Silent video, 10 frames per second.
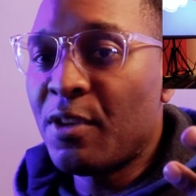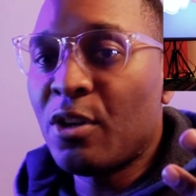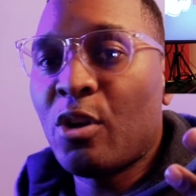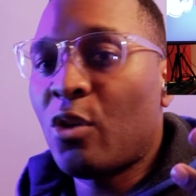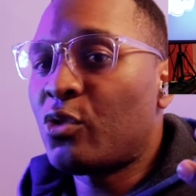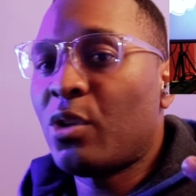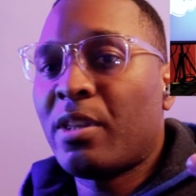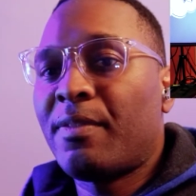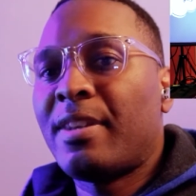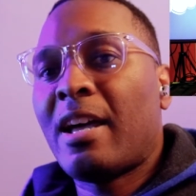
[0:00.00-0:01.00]
you don't know
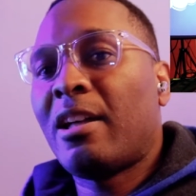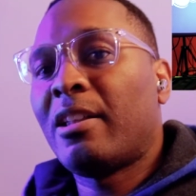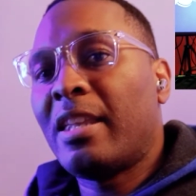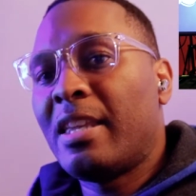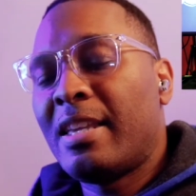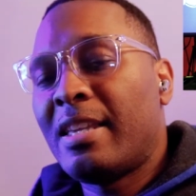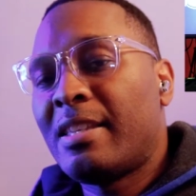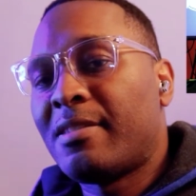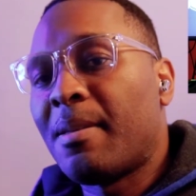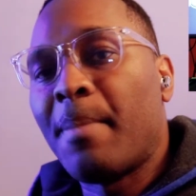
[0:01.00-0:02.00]
Tony Fadell,
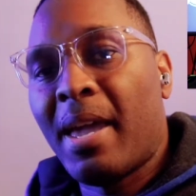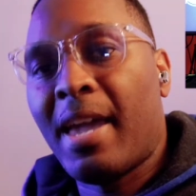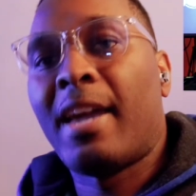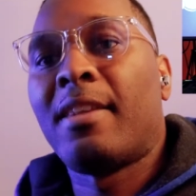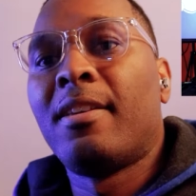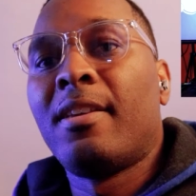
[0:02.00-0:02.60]
he's the man.